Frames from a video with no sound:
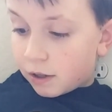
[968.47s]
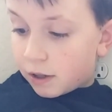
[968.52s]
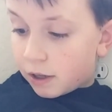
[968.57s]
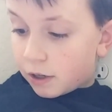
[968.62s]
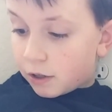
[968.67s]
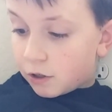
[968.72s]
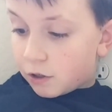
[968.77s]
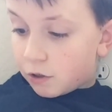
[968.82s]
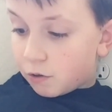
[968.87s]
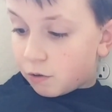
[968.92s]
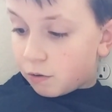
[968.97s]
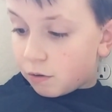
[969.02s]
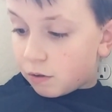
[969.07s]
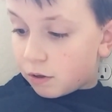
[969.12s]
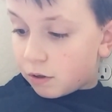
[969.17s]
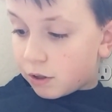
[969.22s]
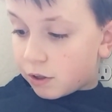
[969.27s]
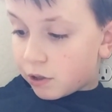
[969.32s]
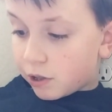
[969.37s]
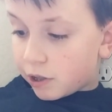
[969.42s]
then 2
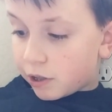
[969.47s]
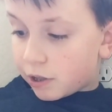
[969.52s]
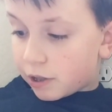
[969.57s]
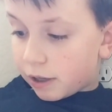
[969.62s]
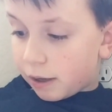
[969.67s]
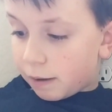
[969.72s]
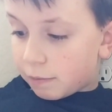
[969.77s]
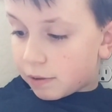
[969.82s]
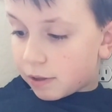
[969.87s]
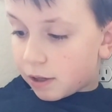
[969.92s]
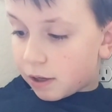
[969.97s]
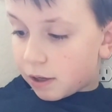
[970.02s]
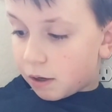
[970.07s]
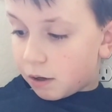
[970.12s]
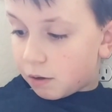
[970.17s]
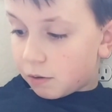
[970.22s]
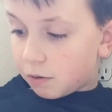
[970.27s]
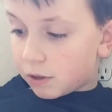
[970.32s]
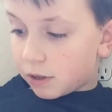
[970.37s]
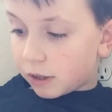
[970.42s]
or 3 steps,
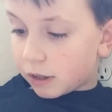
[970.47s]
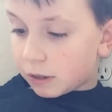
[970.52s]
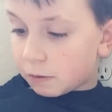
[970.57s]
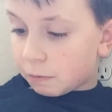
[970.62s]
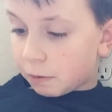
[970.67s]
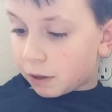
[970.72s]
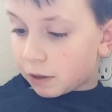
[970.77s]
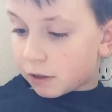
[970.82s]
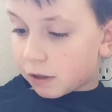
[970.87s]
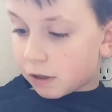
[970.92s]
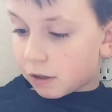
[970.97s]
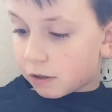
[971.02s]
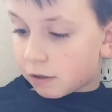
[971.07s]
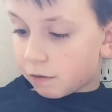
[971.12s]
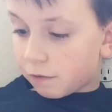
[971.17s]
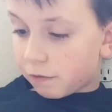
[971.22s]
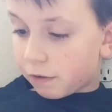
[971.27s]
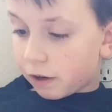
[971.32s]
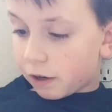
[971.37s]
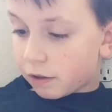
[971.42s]
always expecting
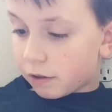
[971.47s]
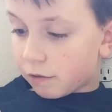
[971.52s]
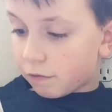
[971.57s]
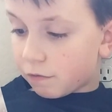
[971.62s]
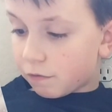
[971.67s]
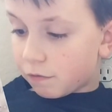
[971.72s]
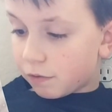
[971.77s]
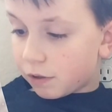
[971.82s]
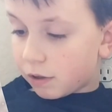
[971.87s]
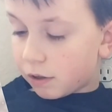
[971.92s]
to find the